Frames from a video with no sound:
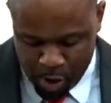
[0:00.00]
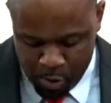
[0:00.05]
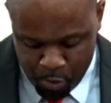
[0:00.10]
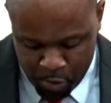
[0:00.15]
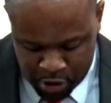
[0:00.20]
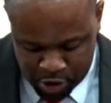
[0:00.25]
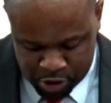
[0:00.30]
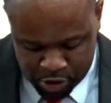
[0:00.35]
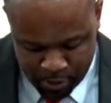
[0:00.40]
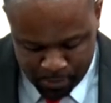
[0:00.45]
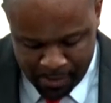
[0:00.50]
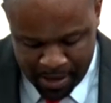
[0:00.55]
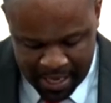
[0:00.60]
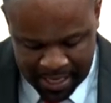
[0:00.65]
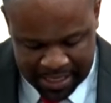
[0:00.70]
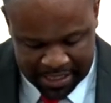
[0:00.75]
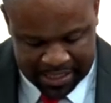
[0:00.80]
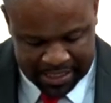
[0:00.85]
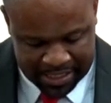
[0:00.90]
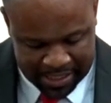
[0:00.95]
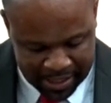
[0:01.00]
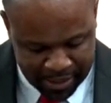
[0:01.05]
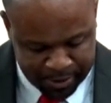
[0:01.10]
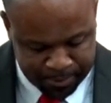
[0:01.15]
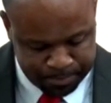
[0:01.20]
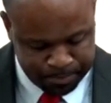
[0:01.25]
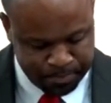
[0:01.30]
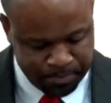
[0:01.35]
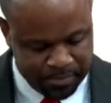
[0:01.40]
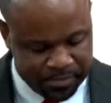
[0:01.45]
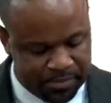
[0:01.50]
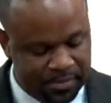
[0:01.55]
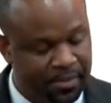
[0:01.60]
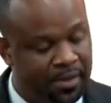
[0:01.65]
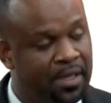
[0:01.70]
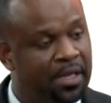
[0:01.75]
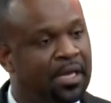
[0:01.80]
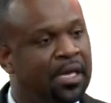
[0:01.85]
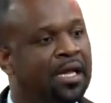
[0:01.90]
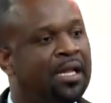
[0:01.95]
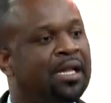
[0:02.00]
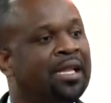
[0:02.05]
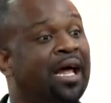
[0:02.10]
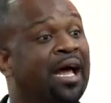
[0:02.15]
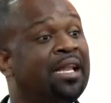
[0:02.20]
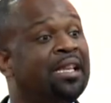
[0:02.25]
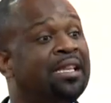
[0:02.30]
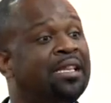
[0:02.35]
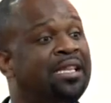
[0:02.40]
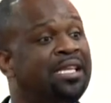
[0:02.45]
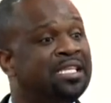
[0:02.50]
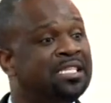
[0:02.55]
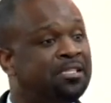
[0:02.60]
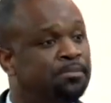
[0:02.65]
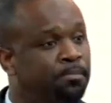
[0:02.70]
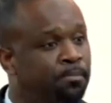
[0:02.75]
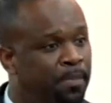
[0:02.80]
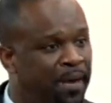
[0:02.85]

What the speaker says: I wish to make it clear that this